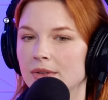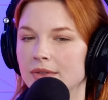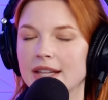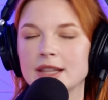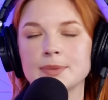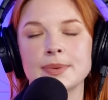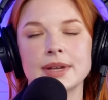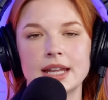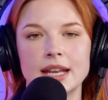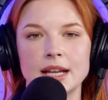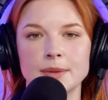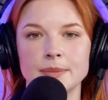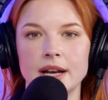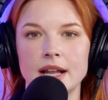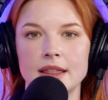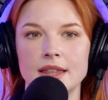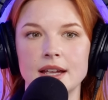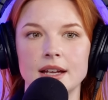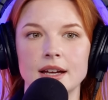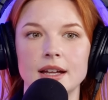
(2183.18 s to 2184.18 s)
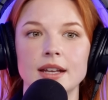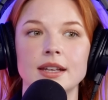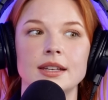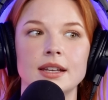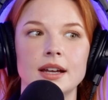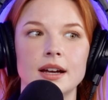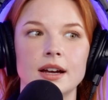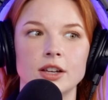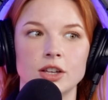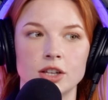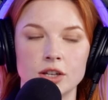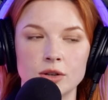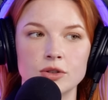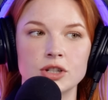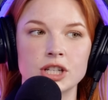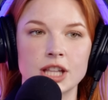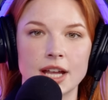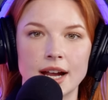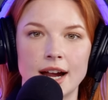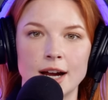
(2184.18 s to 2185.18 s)
not the beginning, but I think a
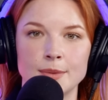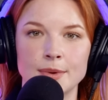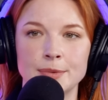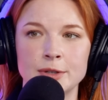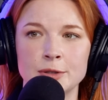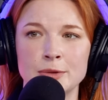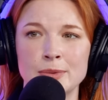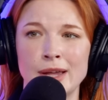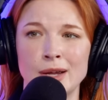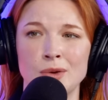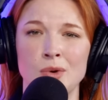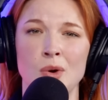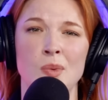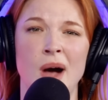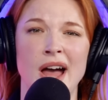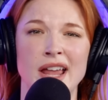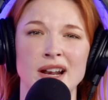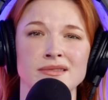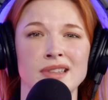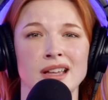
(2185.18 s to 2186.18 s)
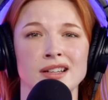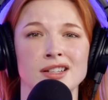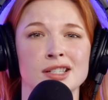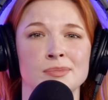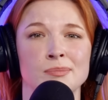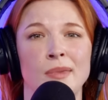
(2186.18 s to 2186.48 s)
huge thing I remember is to be like, well, why don't they just